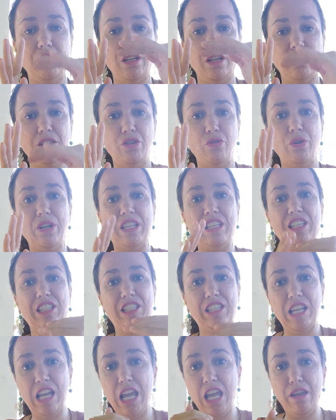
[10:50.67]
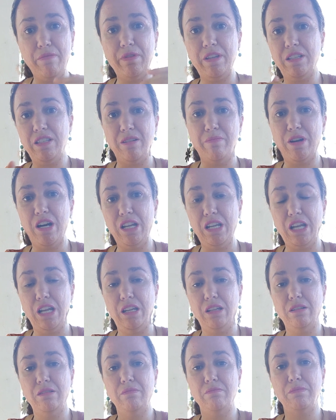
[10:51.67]
that you are saving the
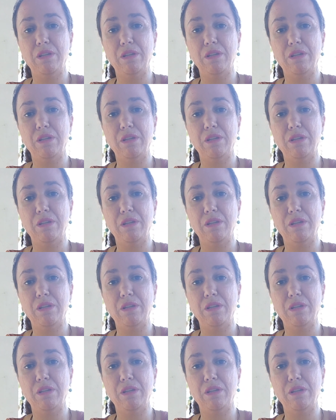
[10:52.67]
money,